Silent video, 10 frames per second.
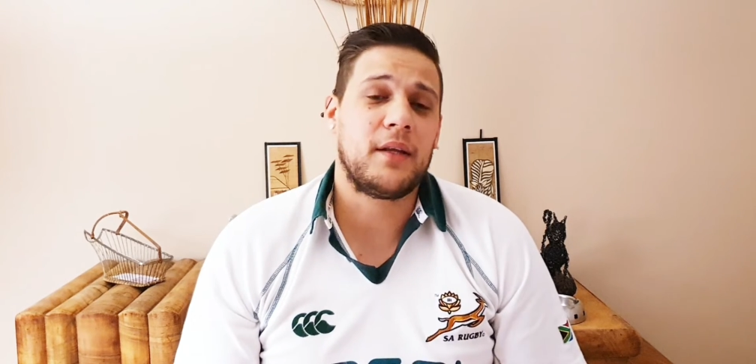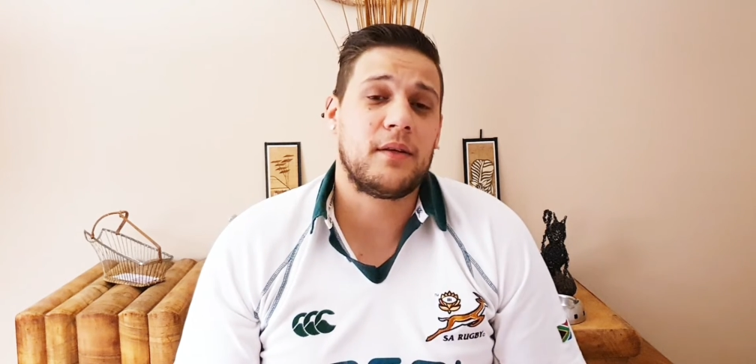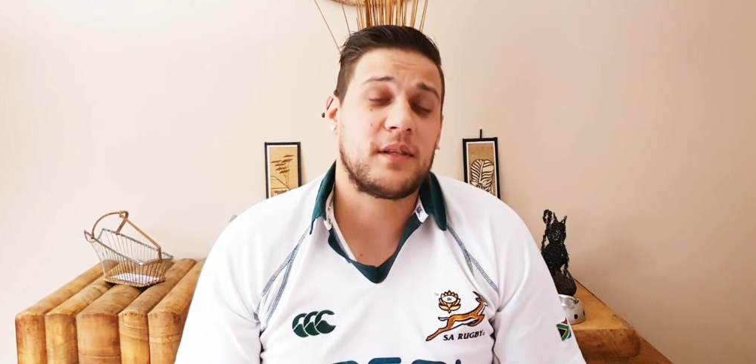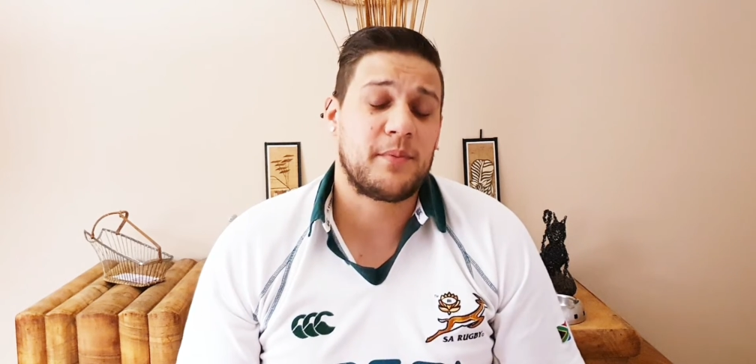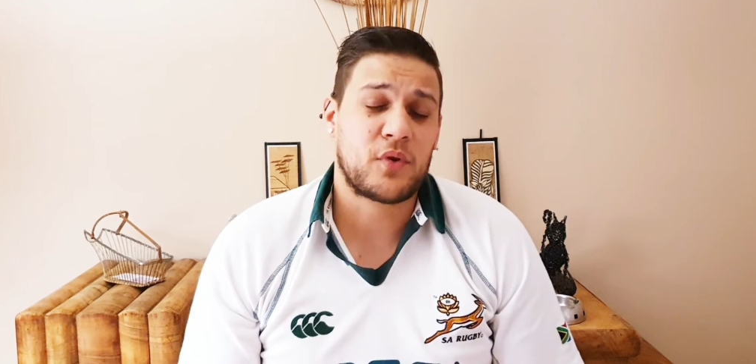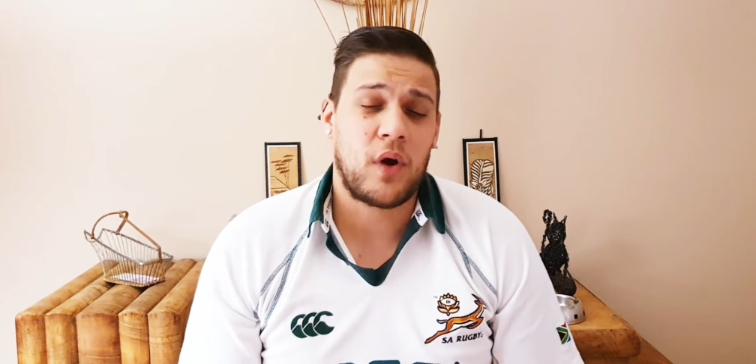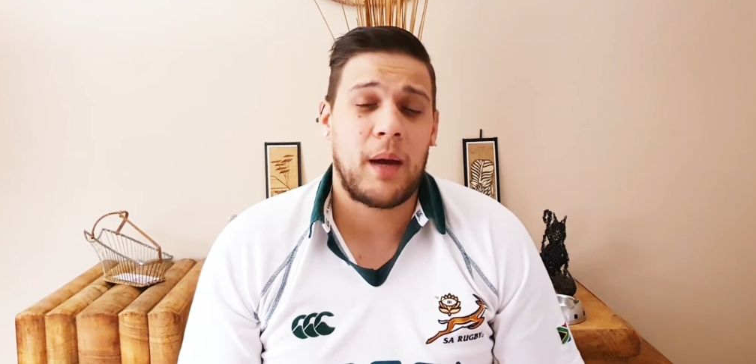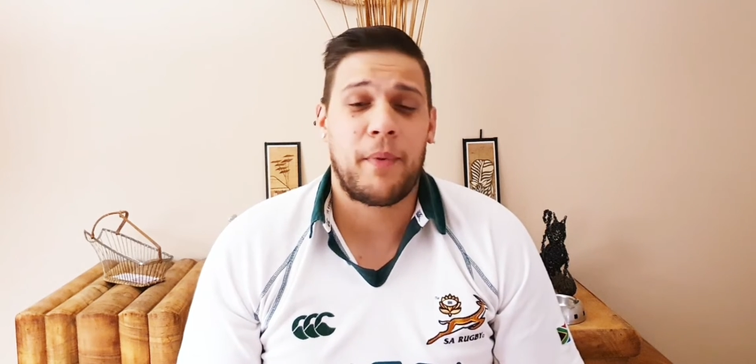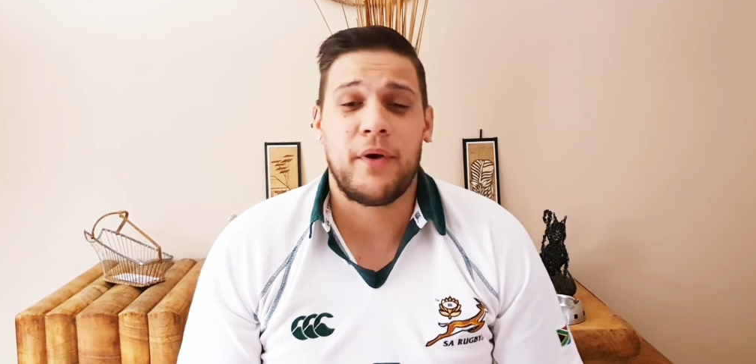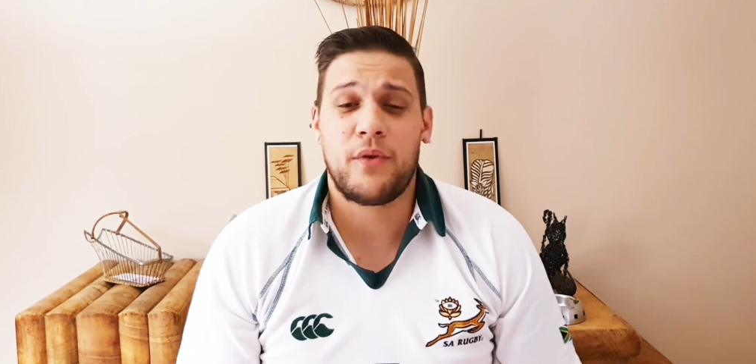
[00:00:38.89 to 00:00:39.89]
to
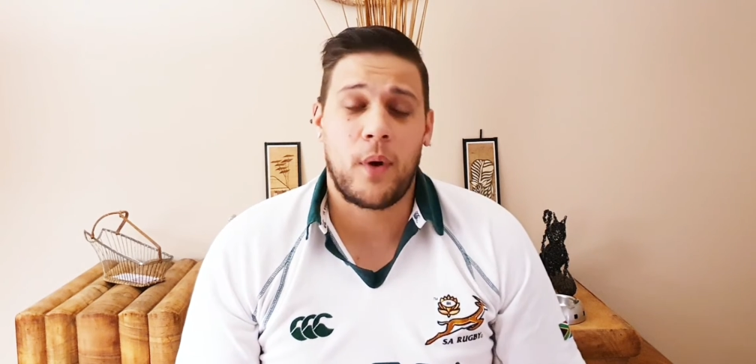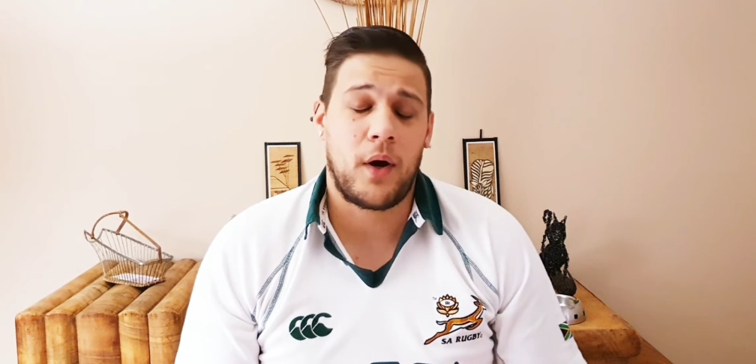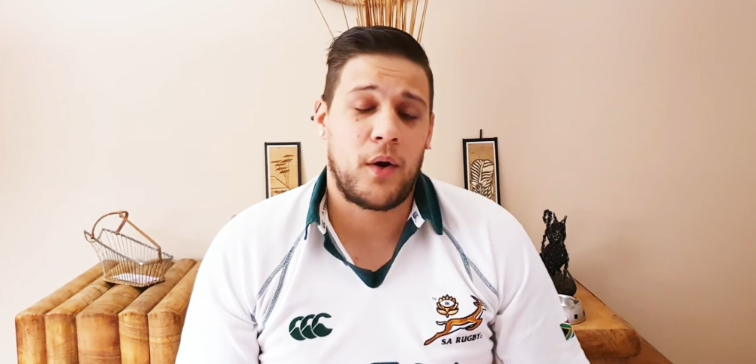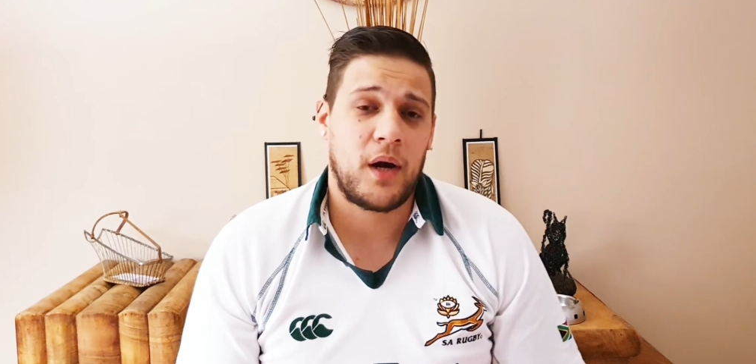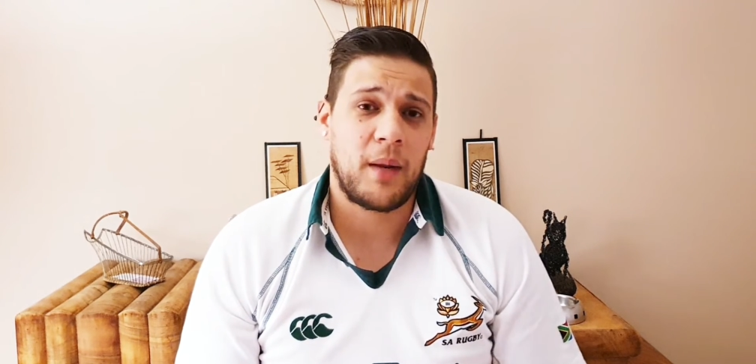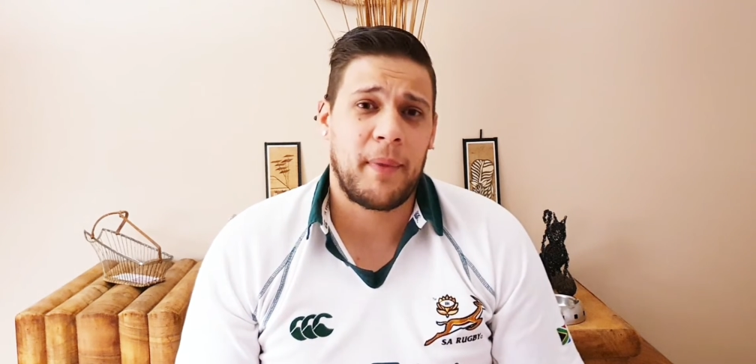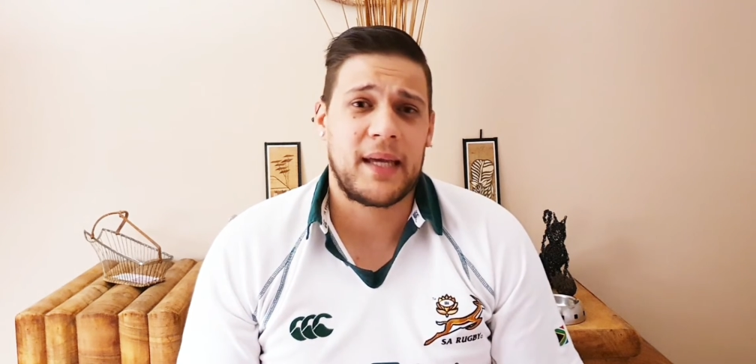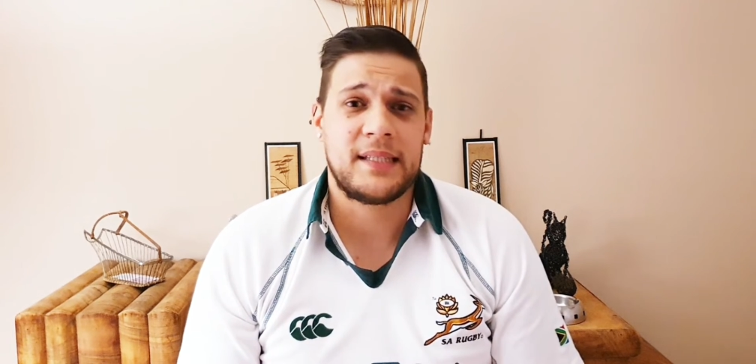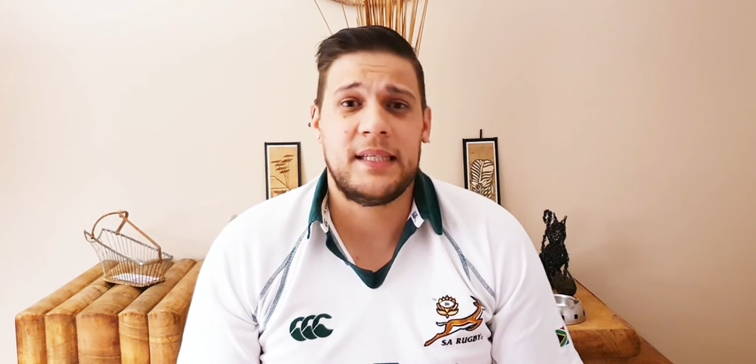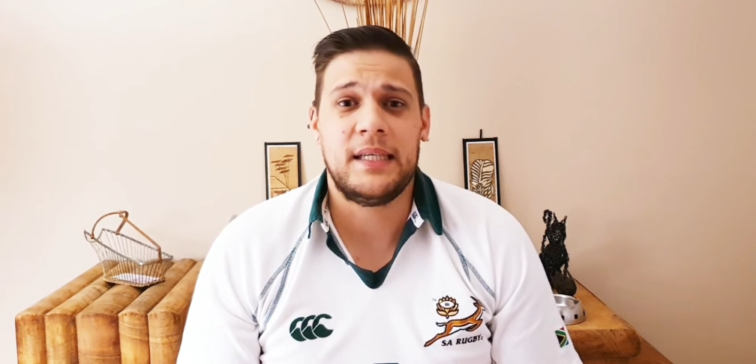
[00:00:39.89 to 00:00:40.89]
subscribe both to our online
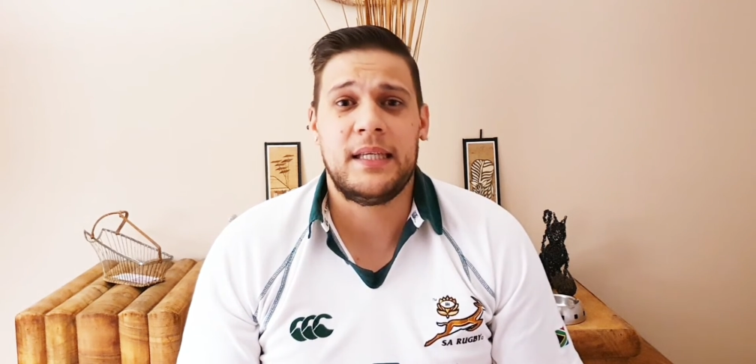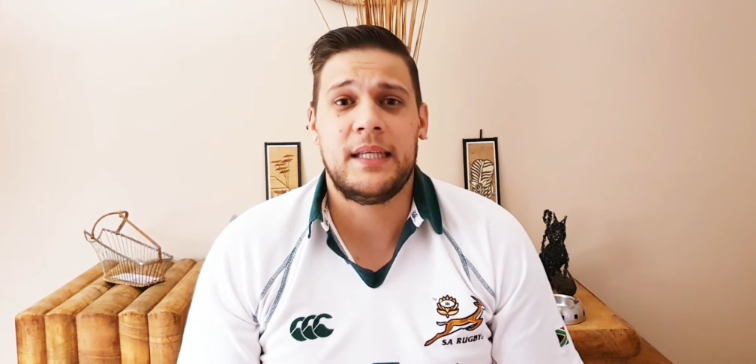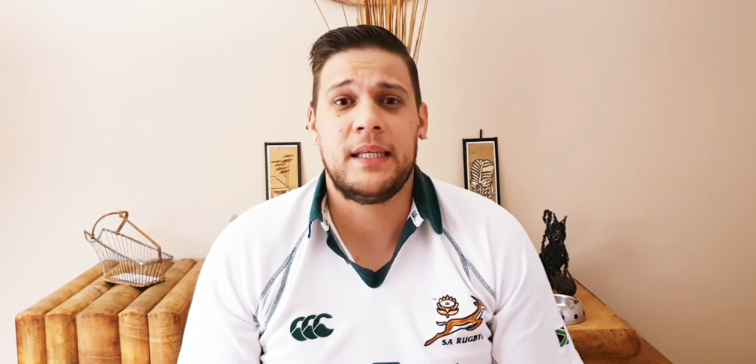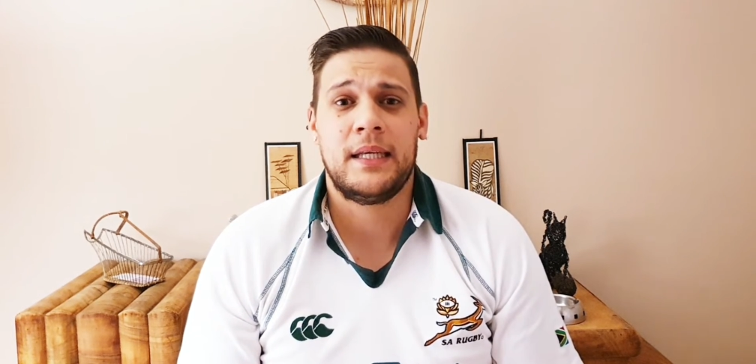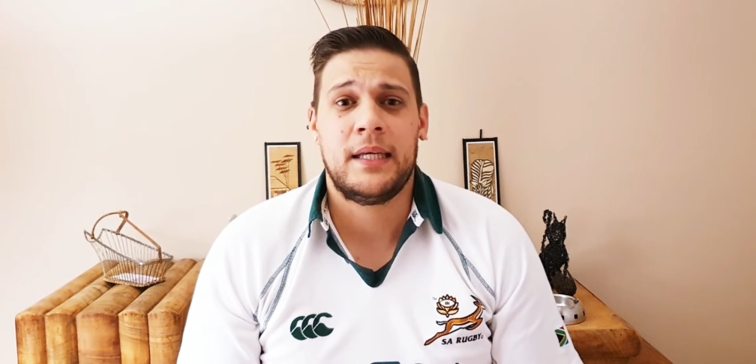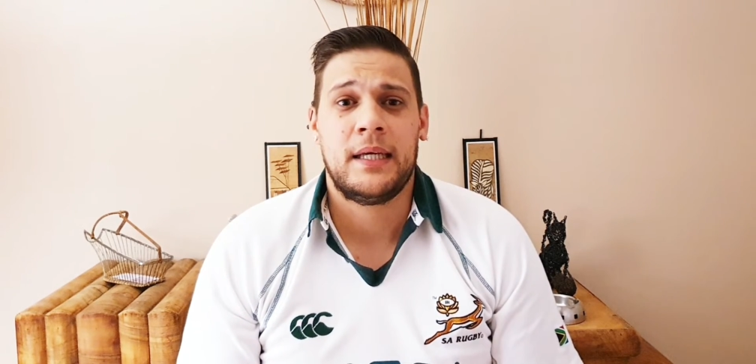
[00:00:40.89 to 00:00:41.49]
magazine.